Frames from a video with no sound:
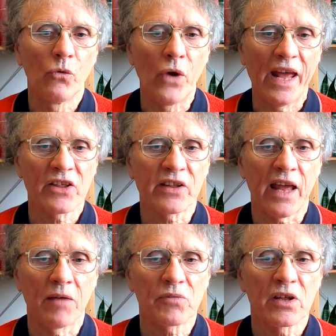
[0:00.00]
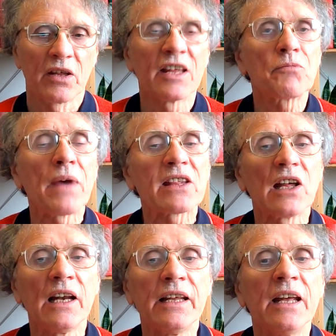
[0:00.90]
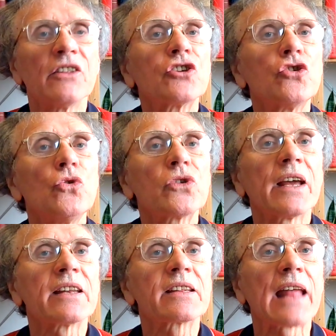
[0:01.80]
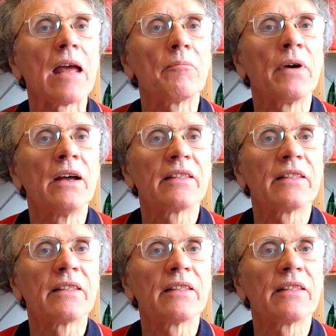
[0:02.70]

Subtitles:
rare stamps, especially the 2-cent stamp